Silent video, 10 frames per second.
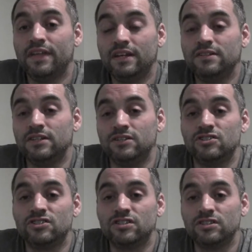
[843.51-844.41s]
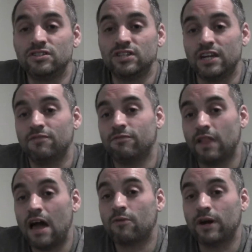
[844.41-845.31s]
than it did just to send it
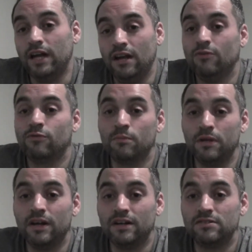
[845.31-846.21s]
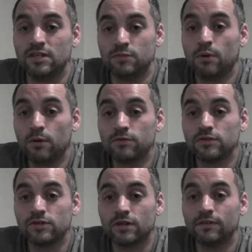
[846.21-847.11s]
flat rate from the United States
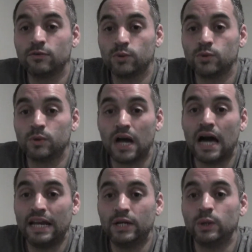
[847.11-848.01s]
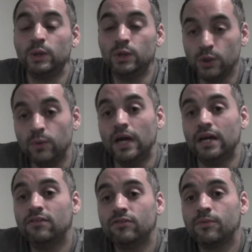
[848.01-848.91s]
Postal Service, which would have gotten here in 2
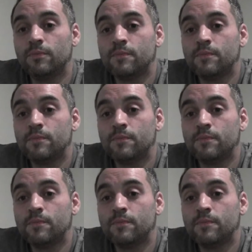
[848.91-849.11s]
days.